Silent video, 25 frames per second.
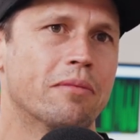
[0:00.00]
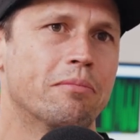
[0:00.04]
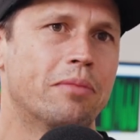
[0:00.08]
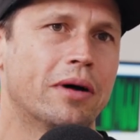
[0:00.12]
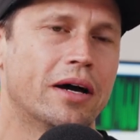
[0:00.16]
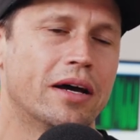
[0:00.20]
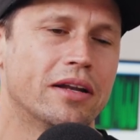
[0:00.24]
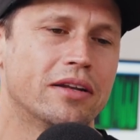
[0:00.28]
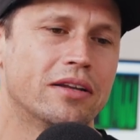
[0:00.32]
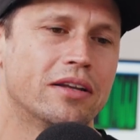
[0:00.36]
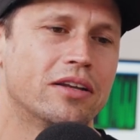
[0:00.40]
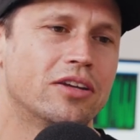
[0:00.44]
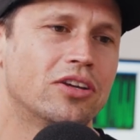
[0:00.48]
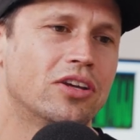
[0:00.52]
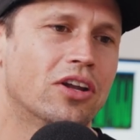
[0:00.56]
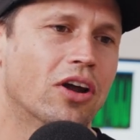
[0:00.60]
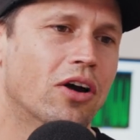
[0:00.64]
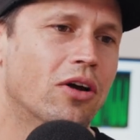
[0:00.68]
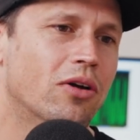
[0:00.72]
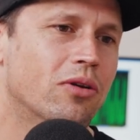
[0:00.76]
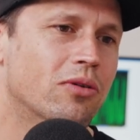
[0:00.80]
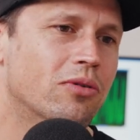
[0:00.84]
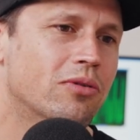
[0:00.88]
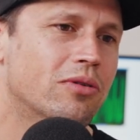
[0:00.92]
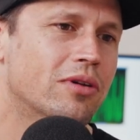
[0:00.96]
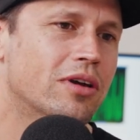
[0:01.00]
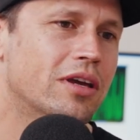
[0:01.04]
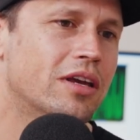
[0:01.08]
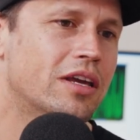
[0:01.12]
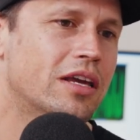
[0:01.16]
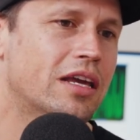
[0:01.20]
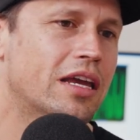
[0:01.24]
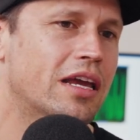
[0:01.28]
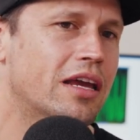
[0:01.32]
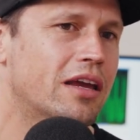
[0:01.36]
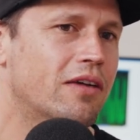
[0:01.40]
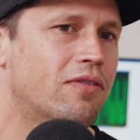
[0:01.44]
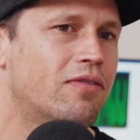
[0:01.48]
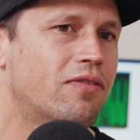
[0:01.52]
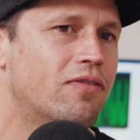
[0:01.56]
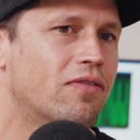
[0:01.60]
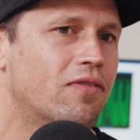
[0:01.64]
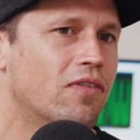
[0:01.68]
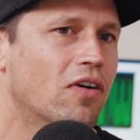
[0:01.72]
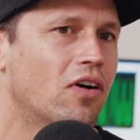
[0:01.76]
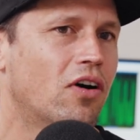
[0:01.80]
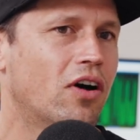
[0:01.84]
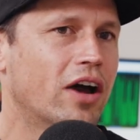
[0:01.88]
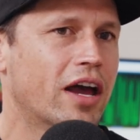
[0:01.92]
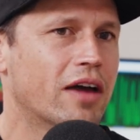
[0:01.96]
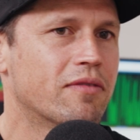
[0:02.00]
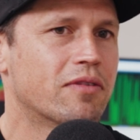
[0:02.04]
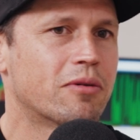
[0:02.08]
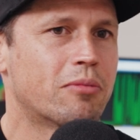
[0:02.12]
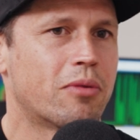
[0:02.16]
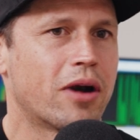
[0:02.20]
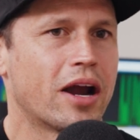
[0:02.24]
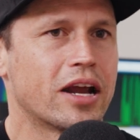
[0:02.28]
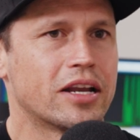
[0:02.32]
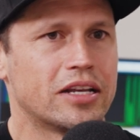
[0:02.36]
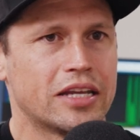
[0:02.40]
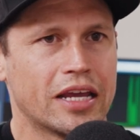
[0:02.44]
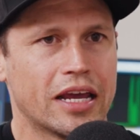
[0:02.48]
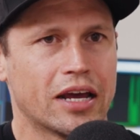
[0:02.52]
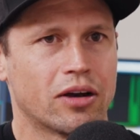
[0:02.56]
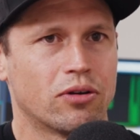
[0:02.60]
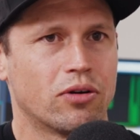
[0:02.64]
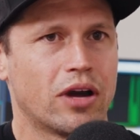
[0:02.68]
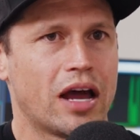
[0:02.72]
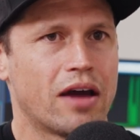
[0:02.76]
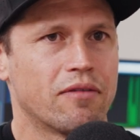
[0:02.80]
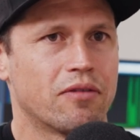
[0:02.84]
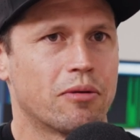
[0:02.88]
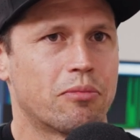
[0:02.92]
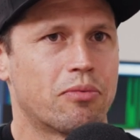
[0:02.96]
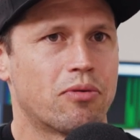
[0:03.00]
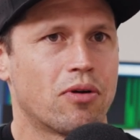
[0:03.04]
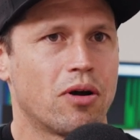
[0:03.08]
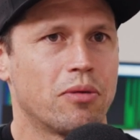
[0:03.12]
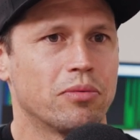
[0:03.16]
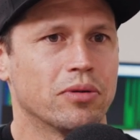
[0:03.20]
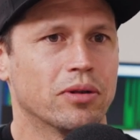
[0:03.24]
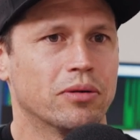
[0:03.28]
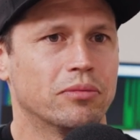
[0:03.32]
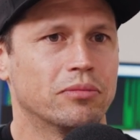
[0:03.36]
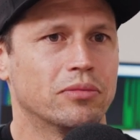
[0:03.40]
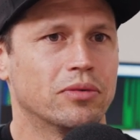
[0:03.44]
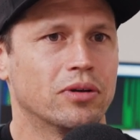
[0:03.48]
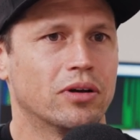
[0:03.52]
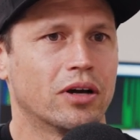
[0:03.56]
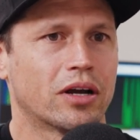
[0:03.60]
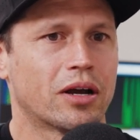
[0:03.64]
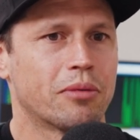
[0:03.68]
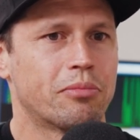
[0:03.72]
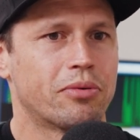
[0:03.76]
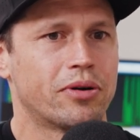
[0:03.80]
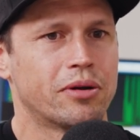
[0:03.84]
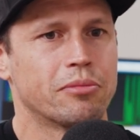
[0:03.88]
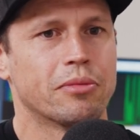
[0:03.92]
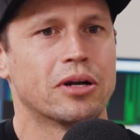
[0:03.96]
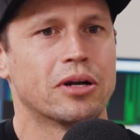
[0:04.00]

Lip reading: But if I ever break down or I have a problem, I can pretty